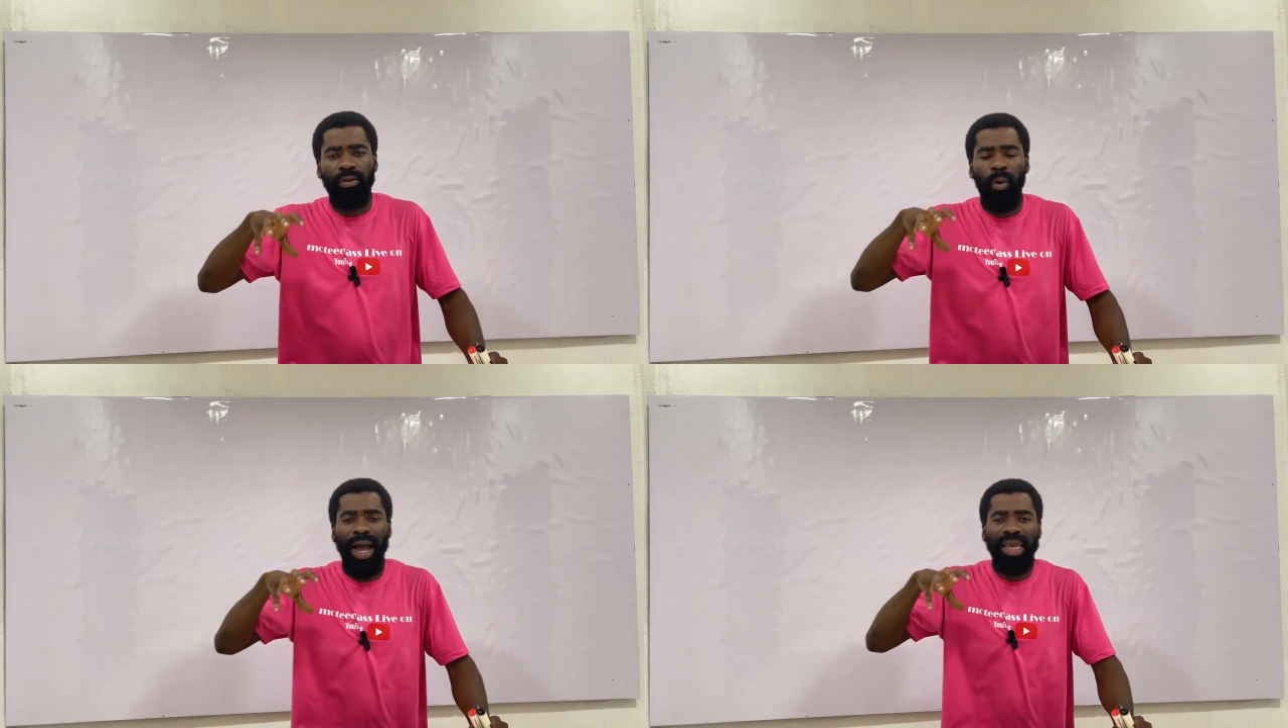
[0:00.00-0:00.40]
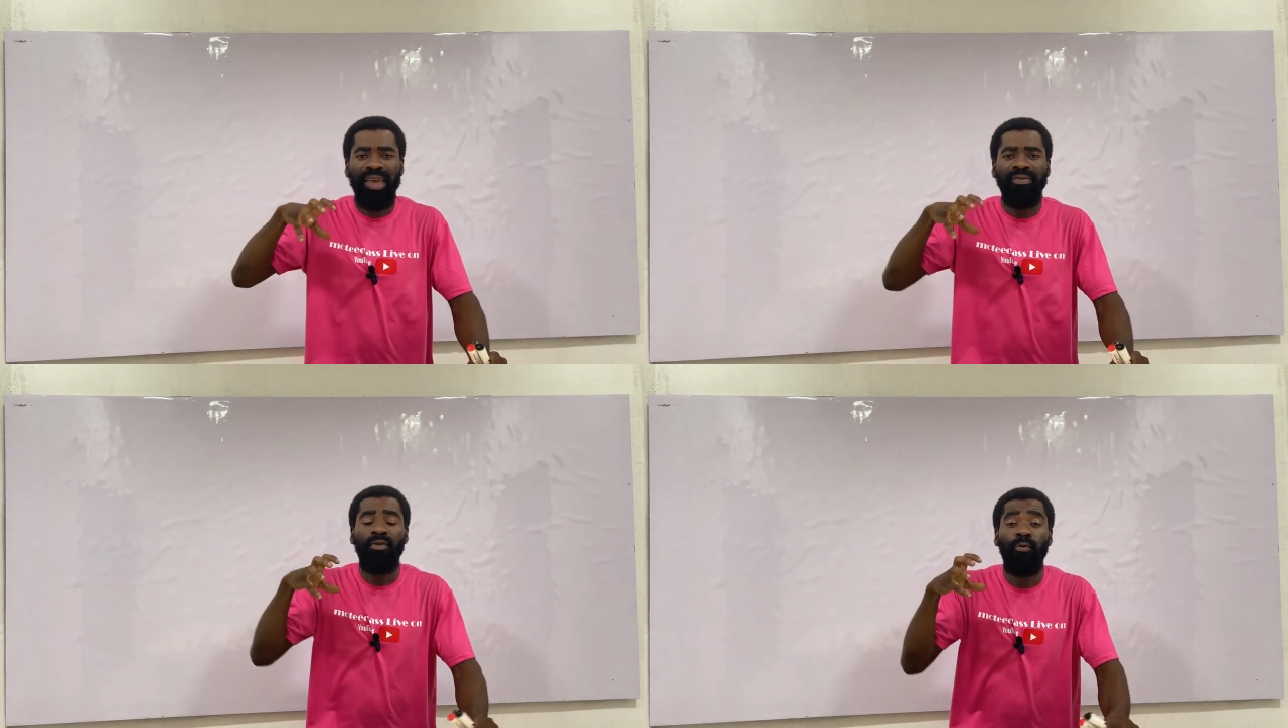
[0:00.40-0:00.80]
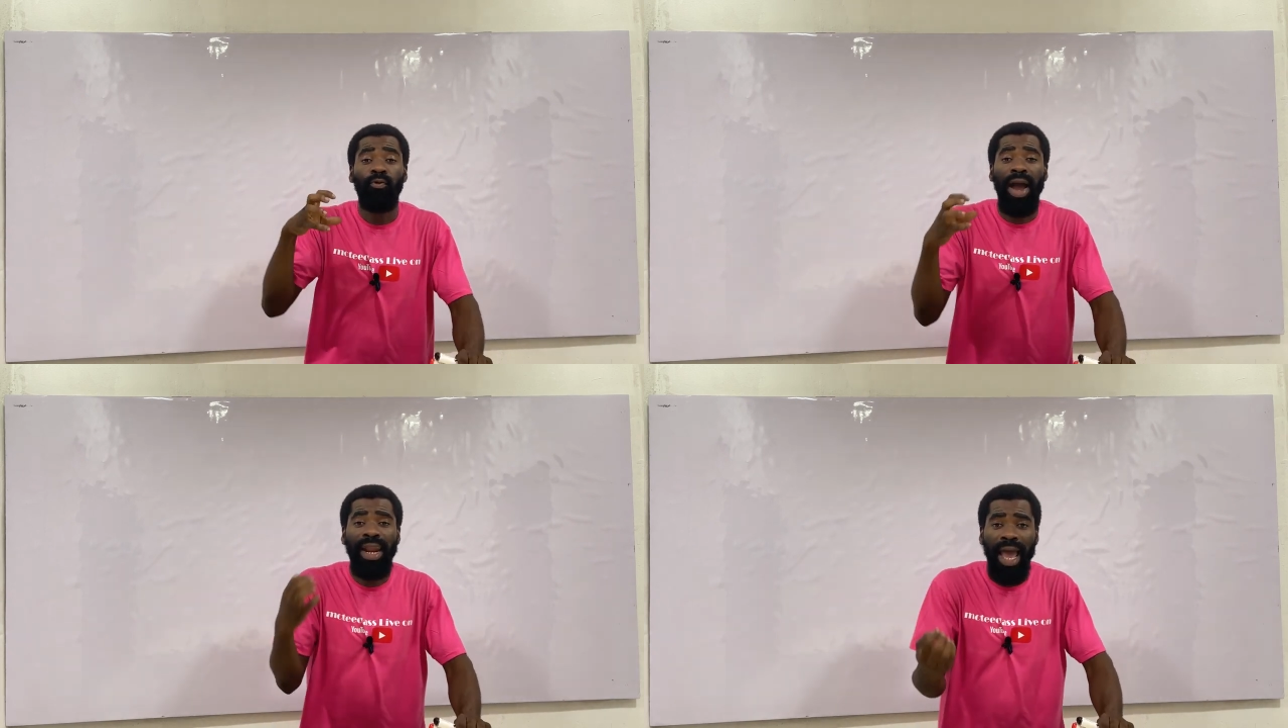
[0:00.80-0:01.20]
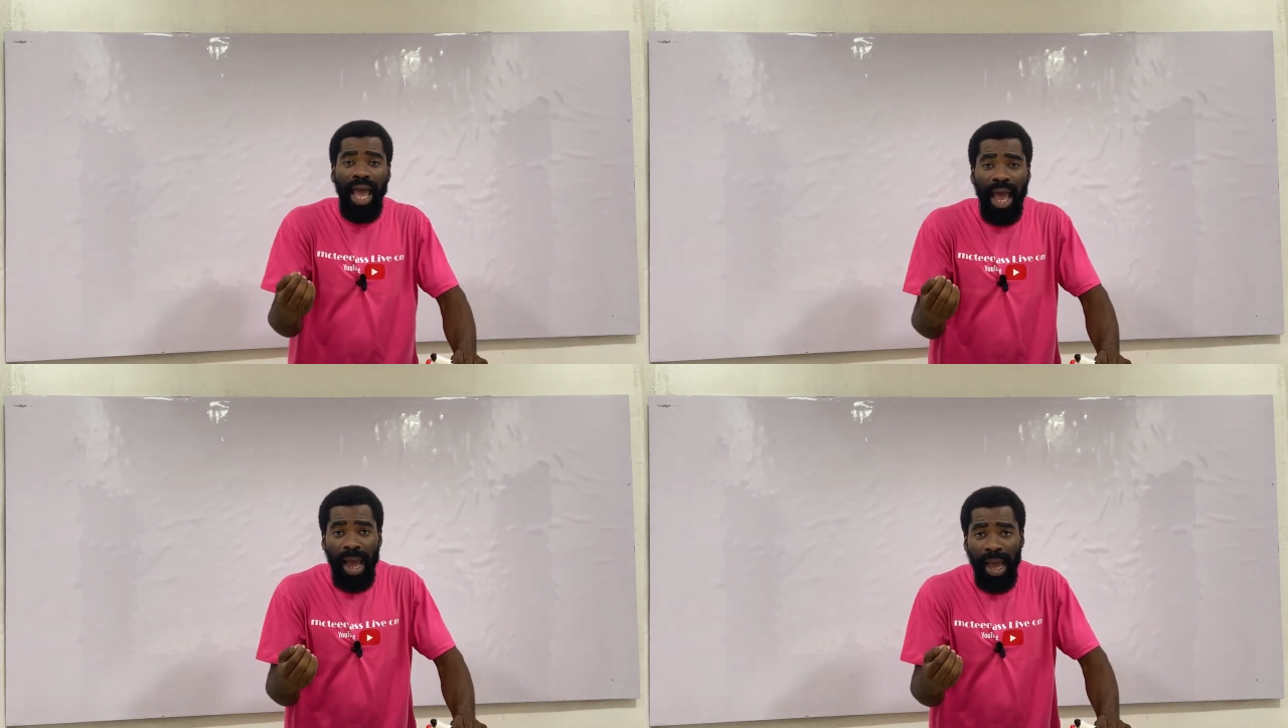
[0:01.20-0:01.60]
you are giving 1
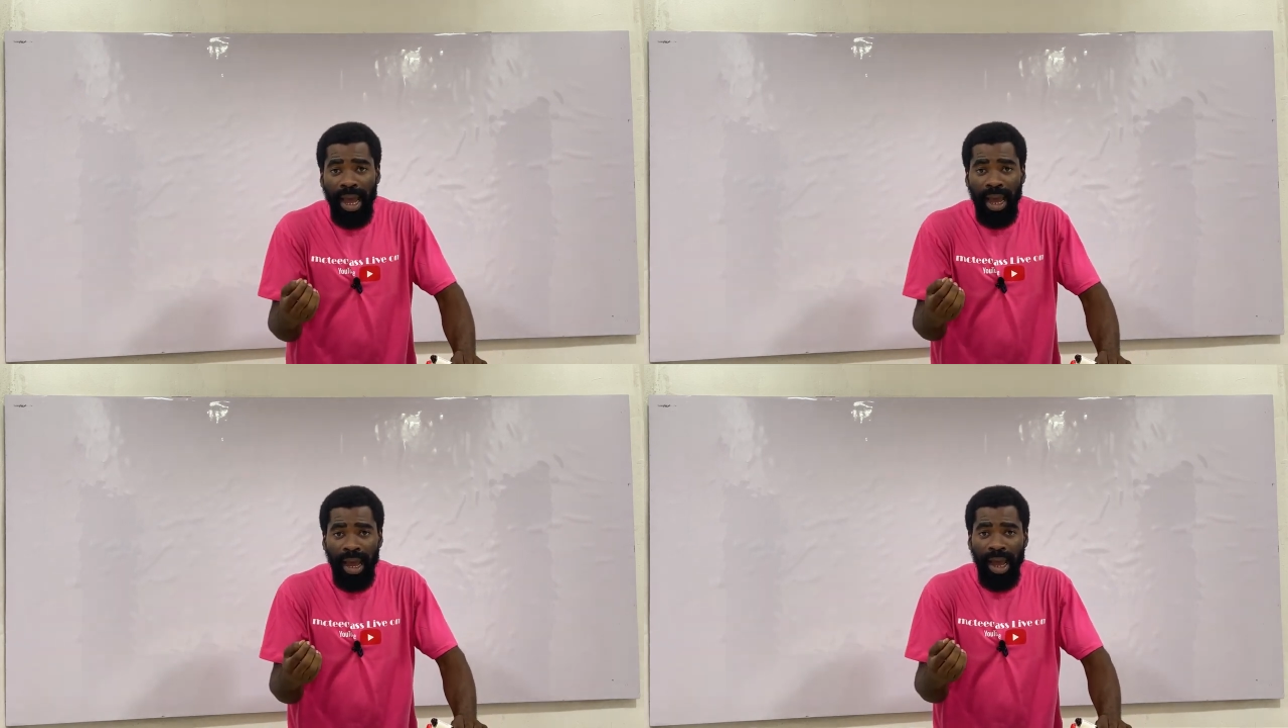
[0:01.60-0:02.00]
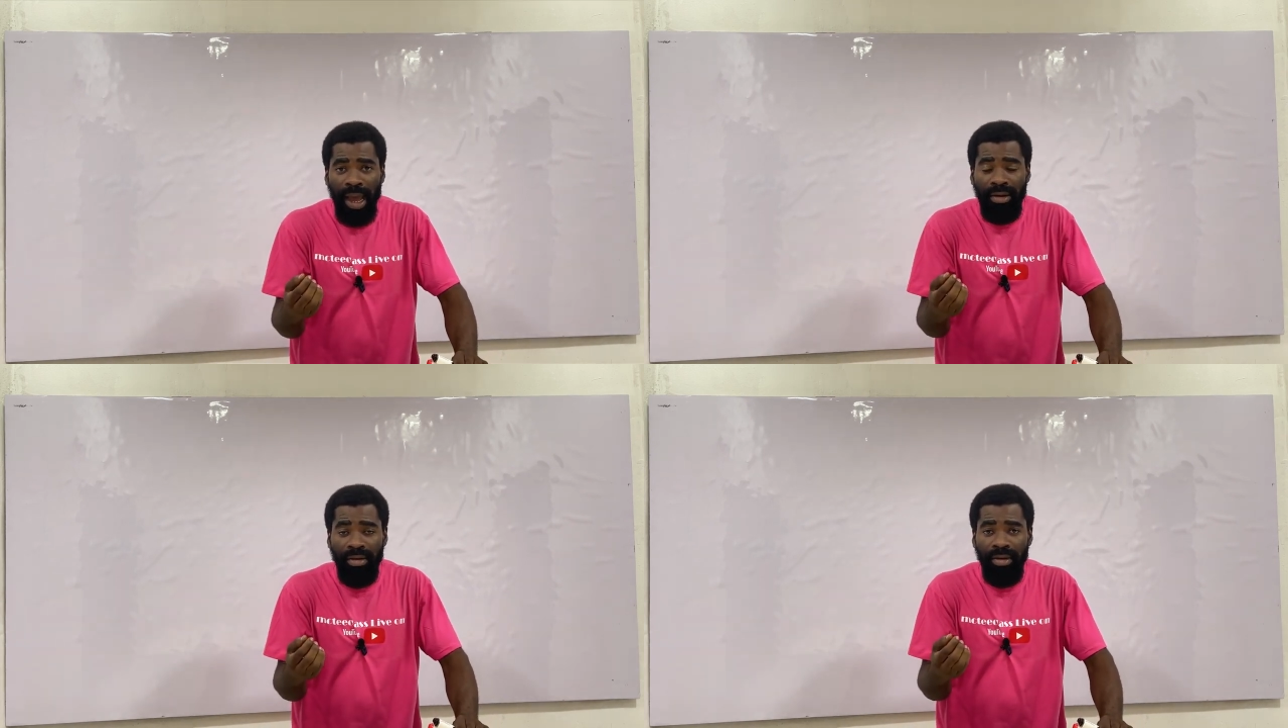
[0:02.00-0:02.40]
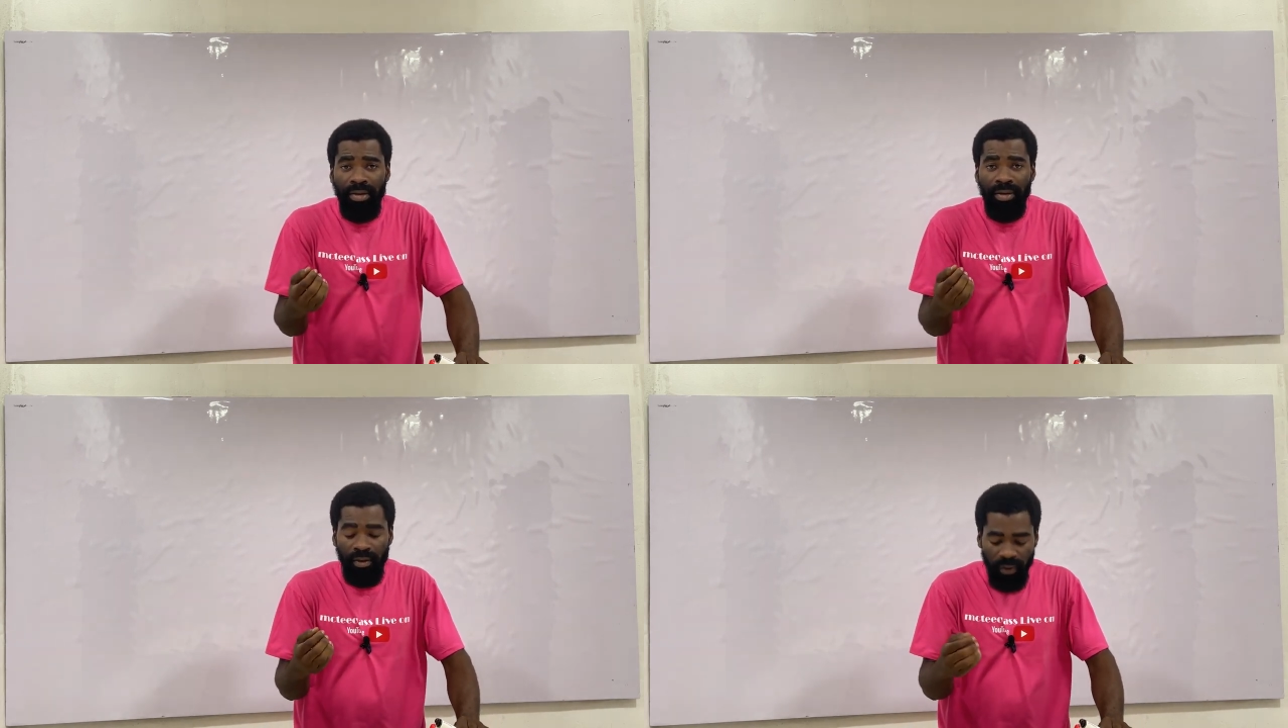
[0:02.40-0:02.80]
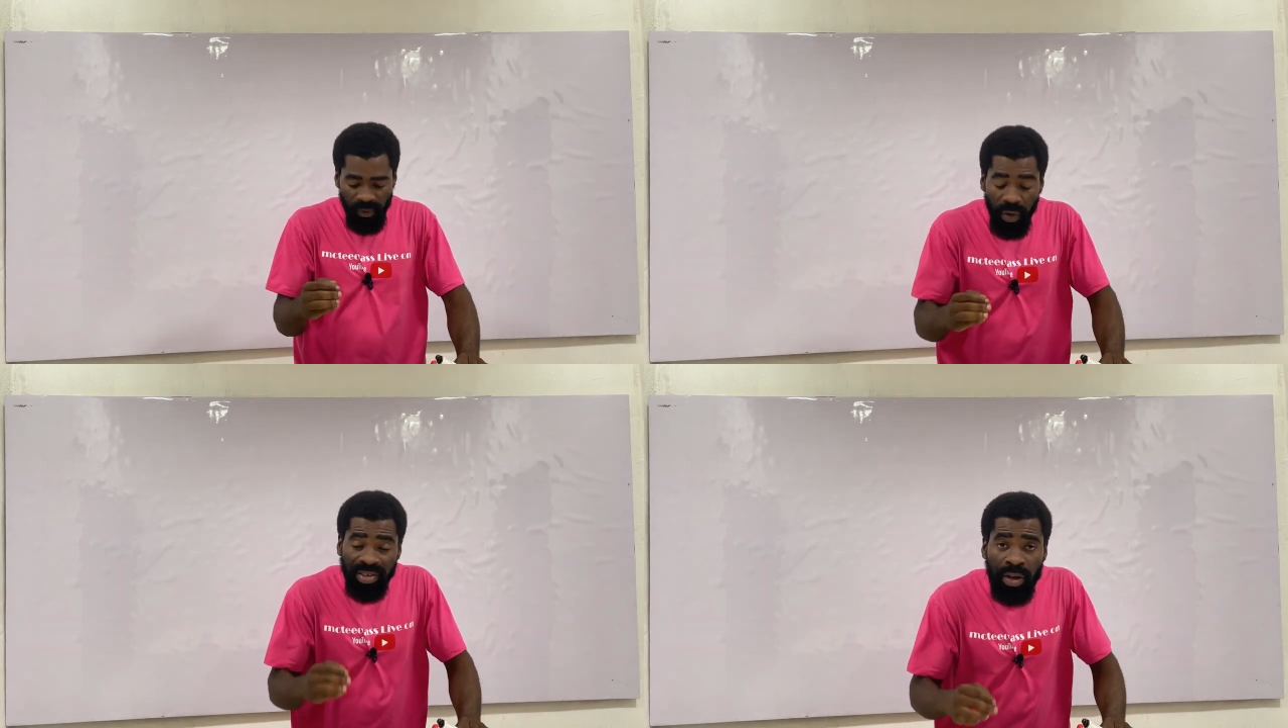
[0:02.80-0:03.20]
hour
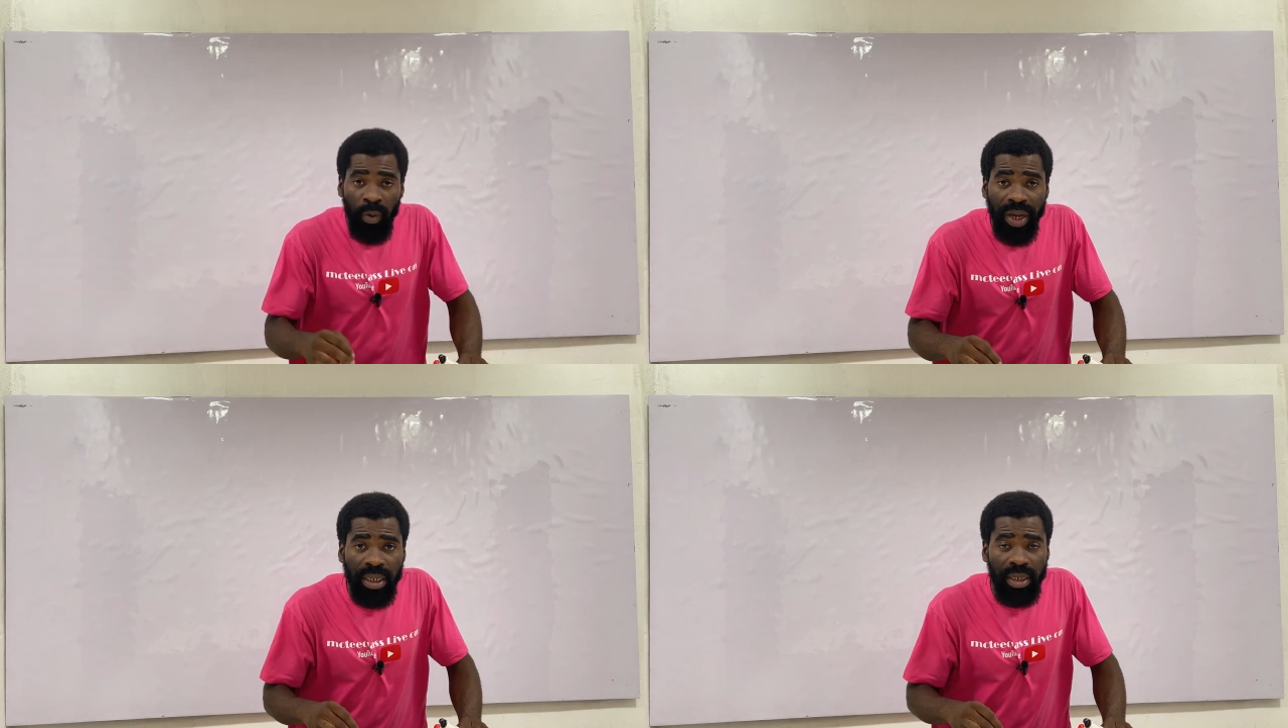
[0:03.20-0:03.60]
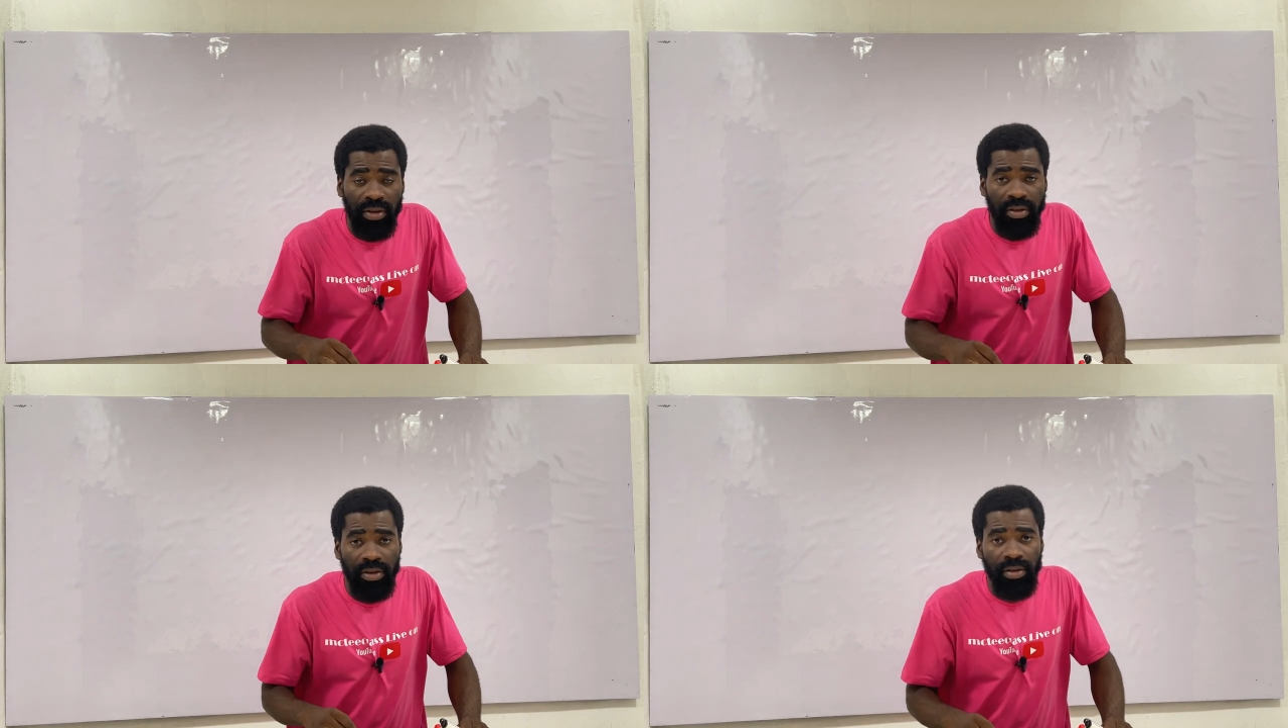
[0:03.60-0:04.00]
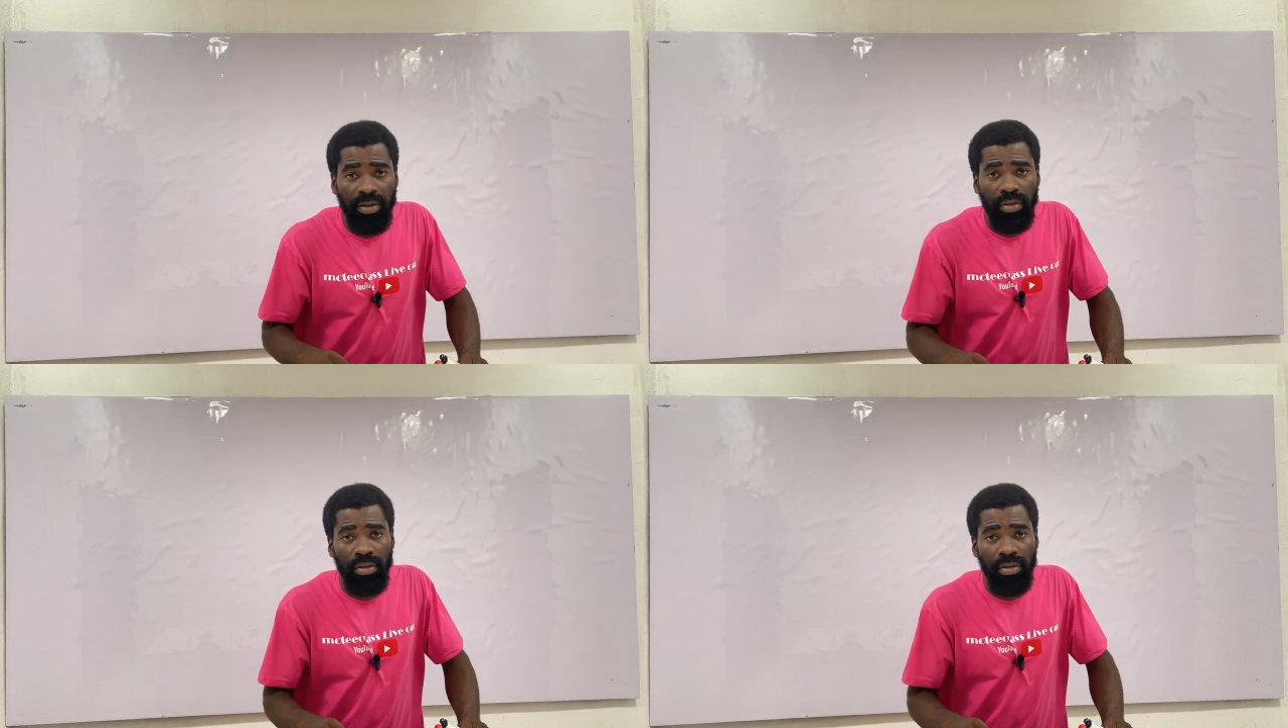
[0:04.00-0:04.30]
for 40 questions.